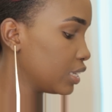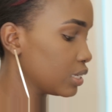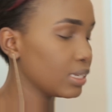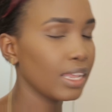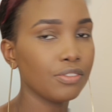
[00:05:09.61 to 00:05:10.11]

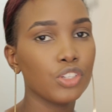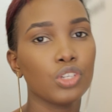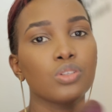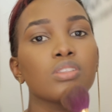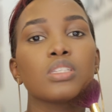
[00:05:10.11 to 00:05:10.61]
just love
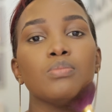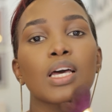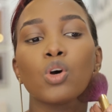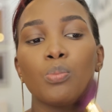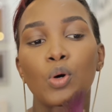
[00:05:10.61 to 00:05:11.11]
to use this
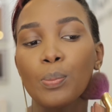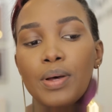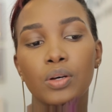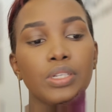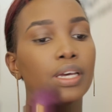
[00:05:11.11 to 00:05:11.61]
black opal
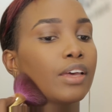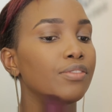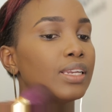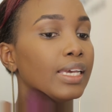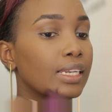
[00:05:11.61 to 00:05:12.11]
powder. I
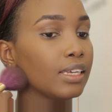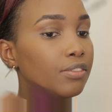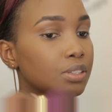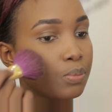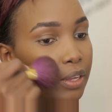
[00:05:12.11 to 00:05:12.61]
feel like it
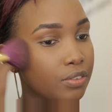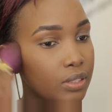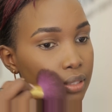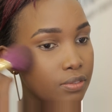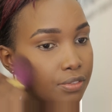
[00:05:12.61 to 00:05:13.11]
gives my
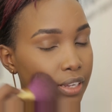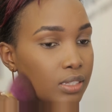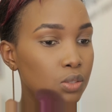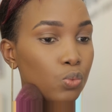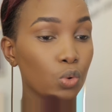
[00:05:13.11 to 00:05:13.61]

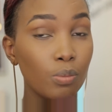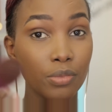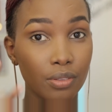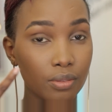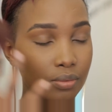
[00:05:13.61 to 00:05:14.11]
face
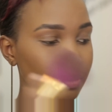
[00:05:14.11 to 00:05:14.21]
warmth.